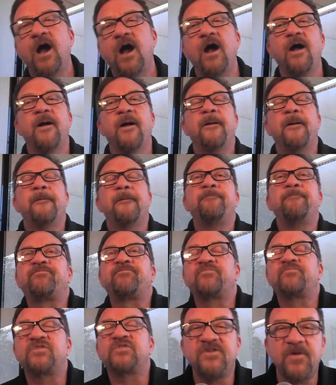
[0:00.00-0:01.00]
And
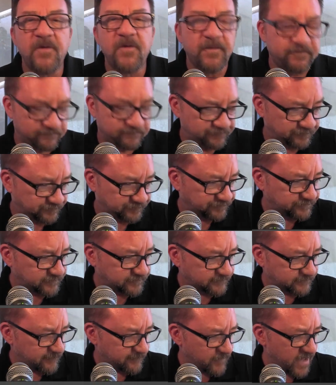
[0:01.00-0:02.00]

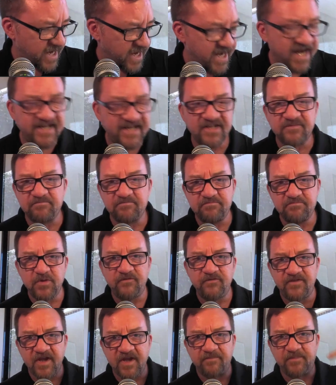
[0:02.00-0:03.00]
I just
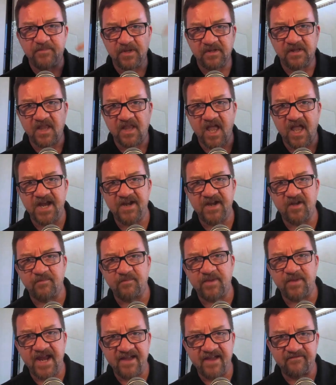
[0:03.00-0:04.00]
moved up a line
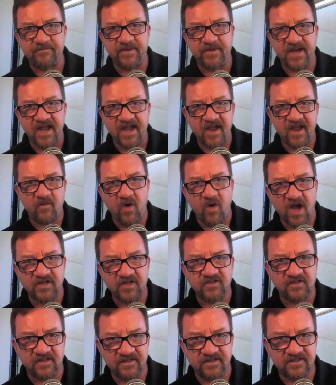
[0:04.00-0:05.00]
on my FBI
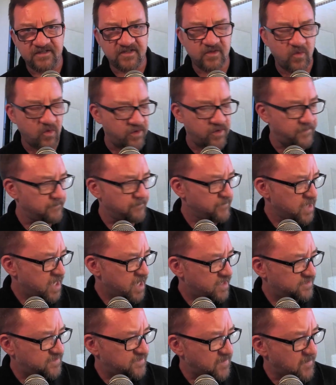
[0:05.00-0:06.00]
watch list score.
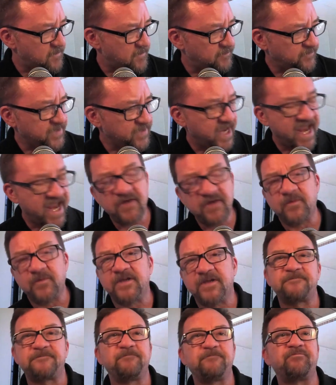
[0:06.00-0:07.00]
So
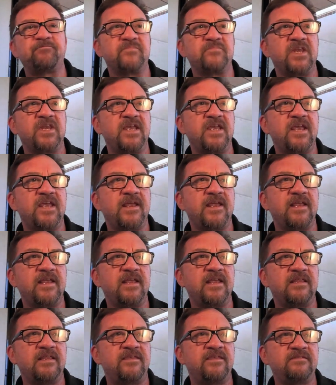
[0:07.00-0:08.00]
anyways,
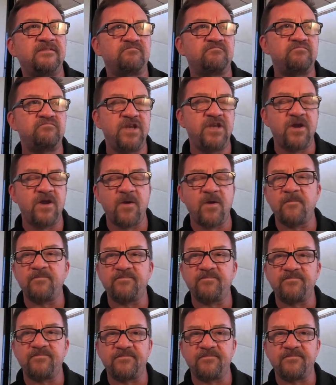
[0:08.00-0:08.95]
this, you know,